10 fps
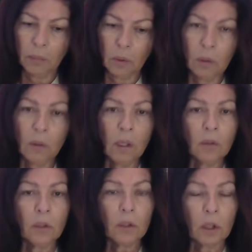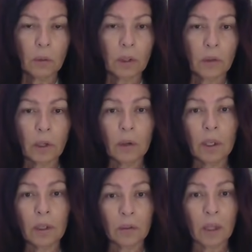you need to know that there
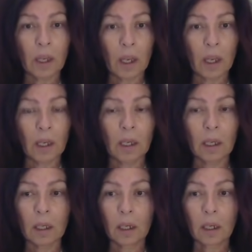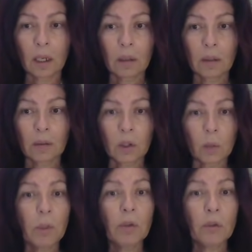is a
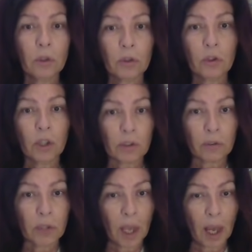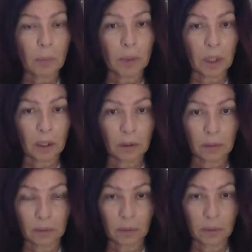spiritual shift happening,
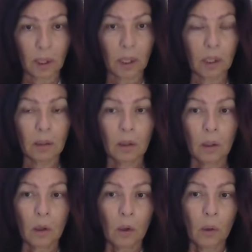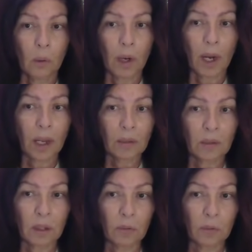okay?
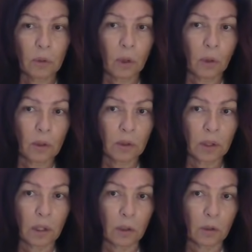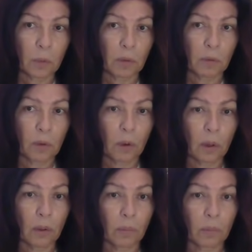Whereas if you notice years
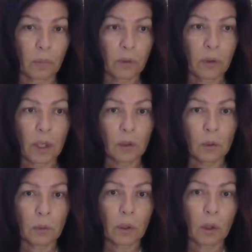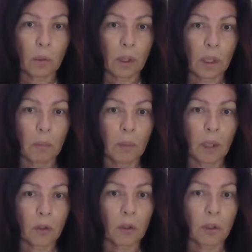before, things were going
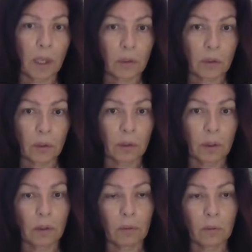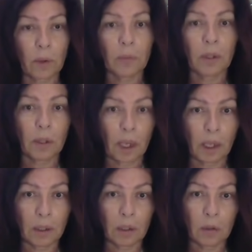much lesser from the
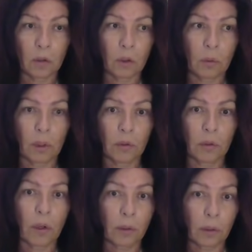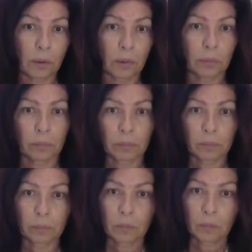light into a darker
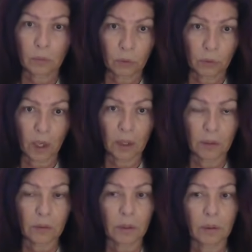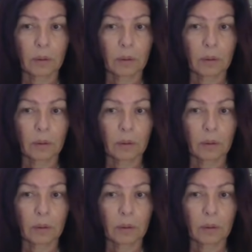phase.